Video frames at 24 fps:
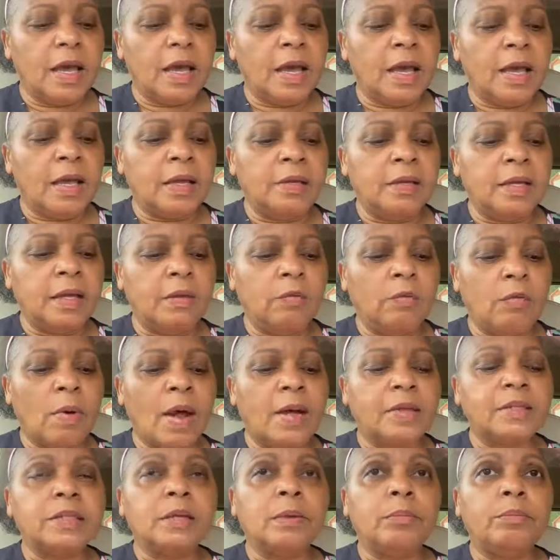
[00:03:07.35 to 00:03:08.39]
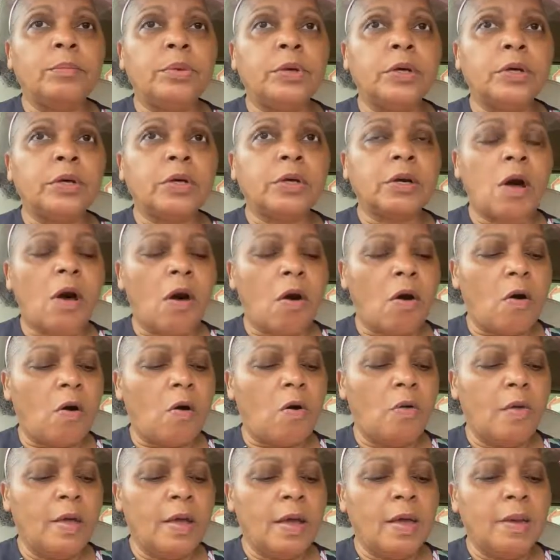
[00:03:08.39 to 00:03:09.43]
And he writes a book
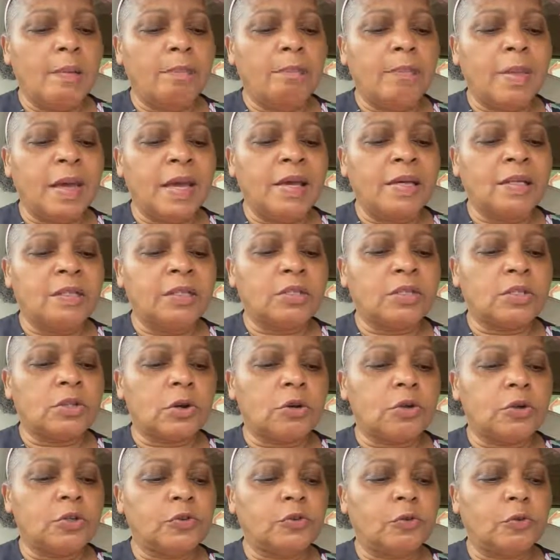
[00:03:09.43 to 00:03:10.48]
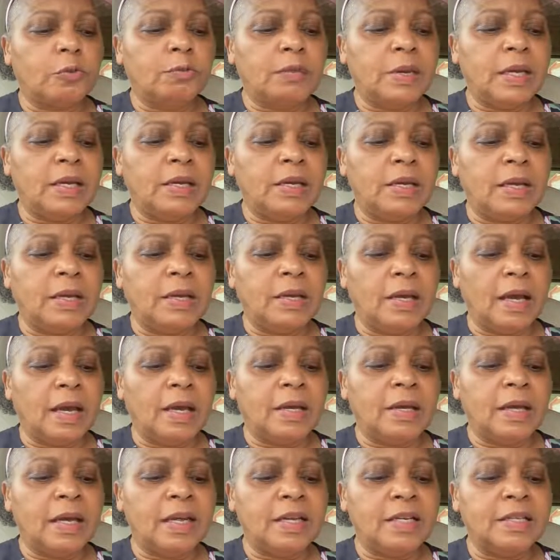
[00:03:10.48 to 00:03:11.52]
called Man's Search for Meaning,
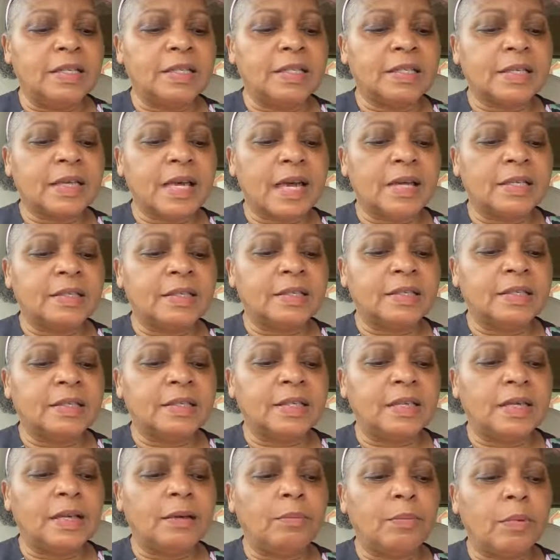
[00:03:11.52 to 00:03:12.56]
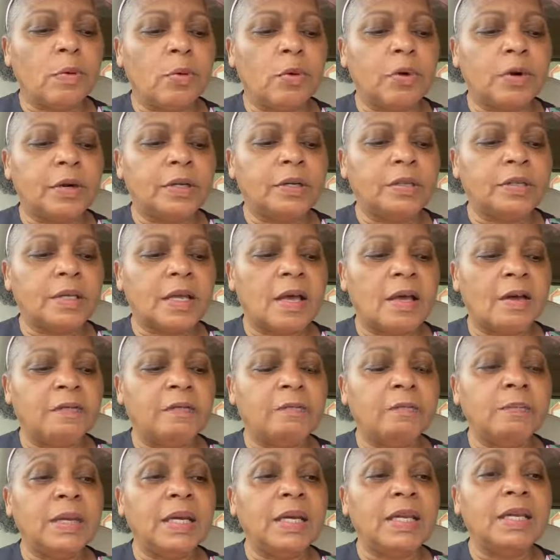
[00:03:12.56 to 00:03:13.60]
and he discusses the importance of
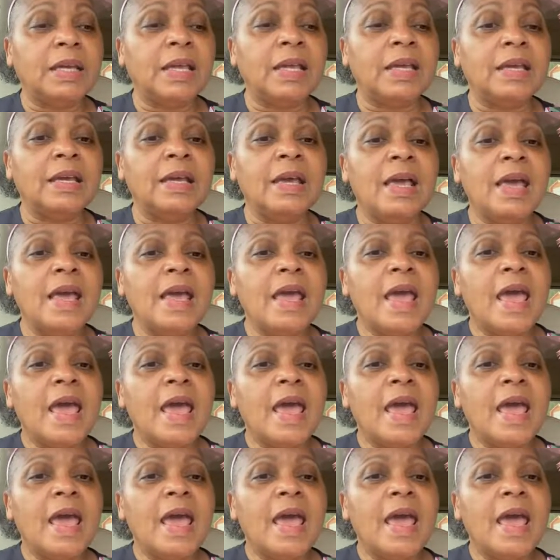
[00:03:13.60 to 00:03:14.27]
meaning